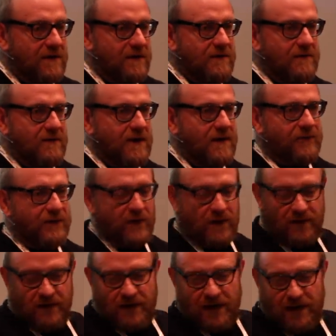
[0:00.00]
who have
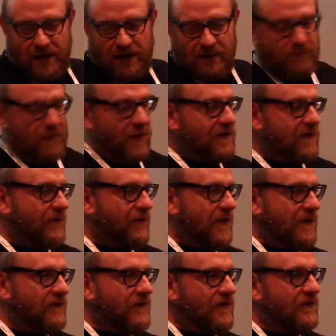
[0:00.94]
got uh,
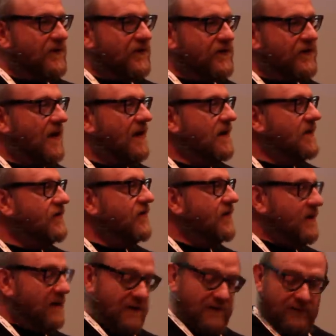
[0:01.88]
microphones on the stage